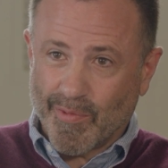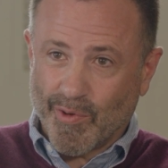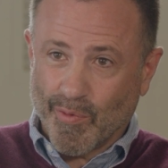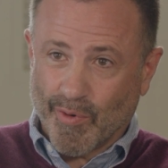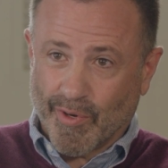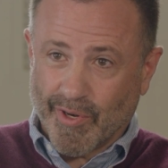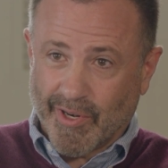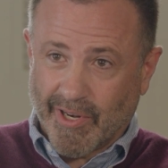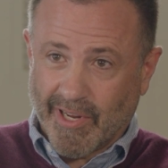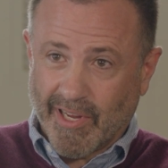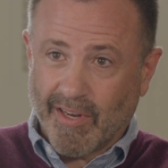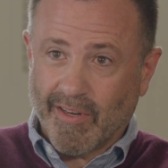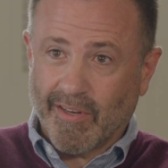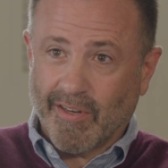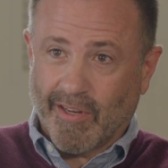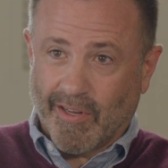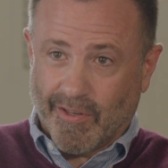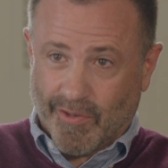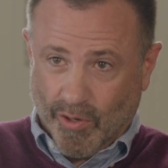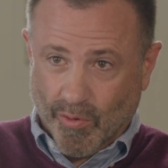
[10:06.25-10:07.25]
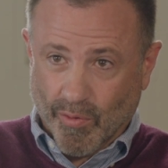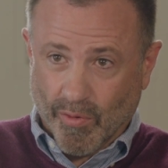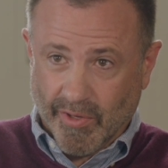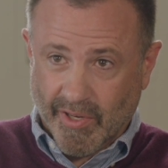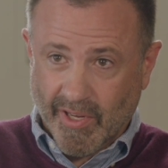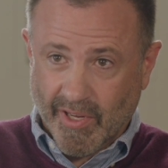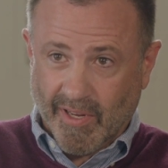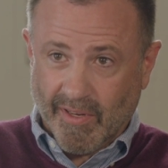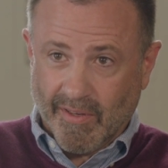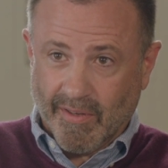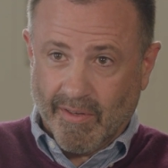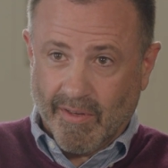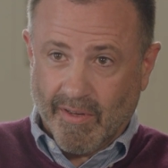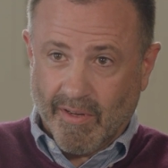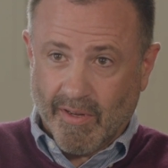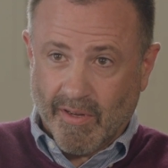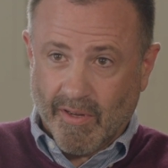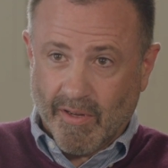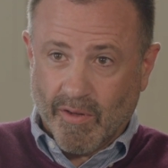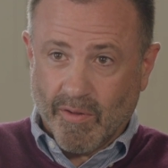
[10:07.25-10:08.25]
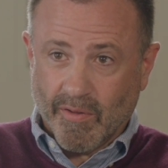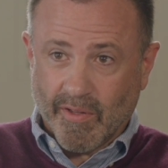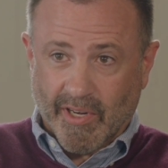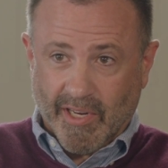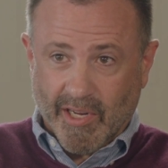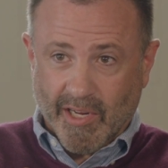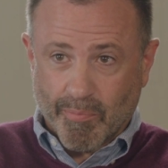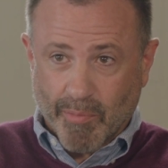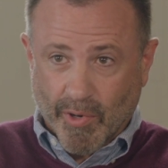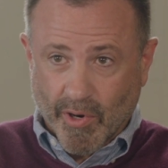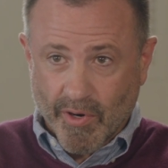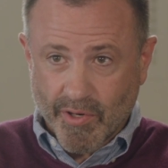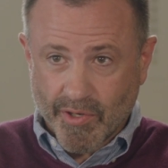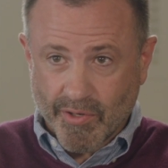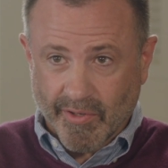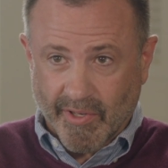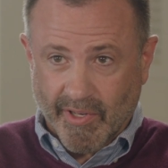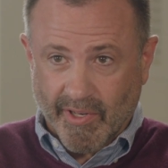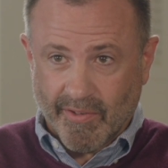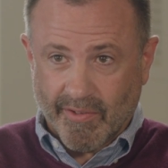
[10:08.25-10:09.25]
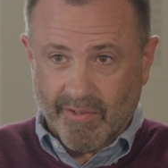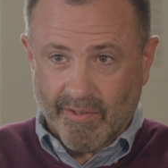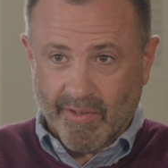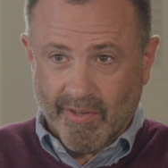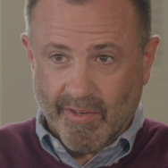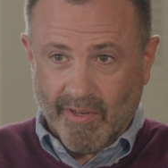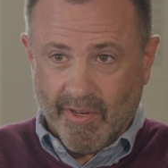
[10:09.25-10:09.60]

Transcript: you were going to get a total knee. Mm-hmm. Then you mm-hmm. get partial knees.